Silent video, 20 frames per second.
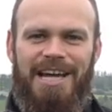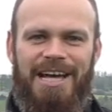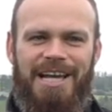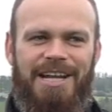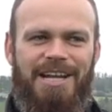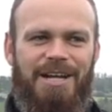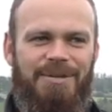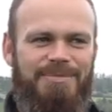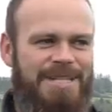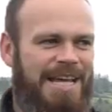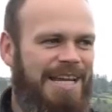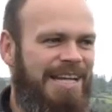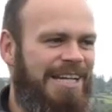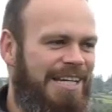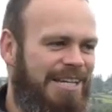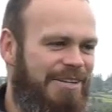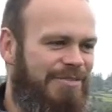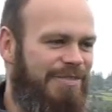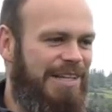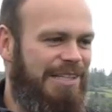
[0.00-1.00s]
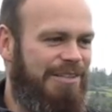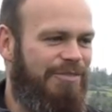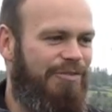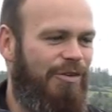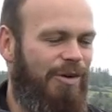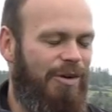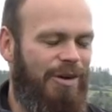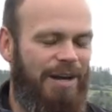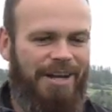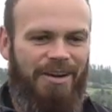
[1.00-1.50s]
and I'm standing in a field of
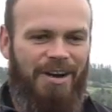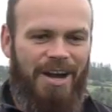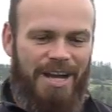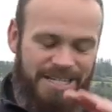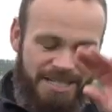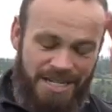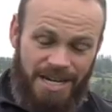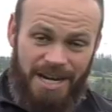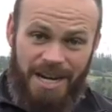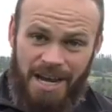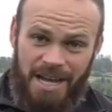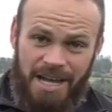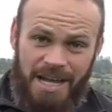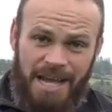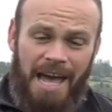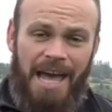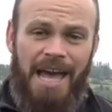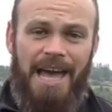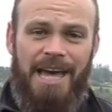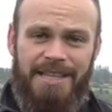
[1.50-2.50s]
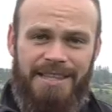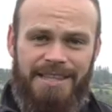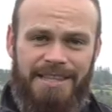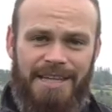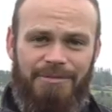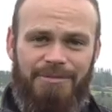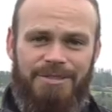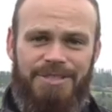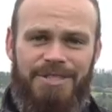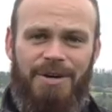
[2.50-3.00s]
4N grazer
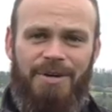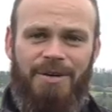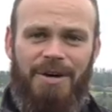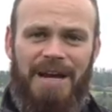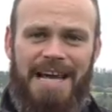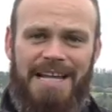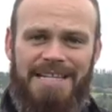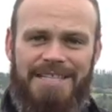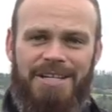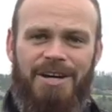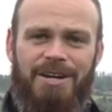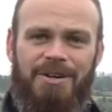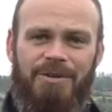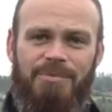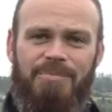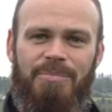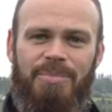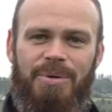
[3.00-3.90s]
that was sown last autumn,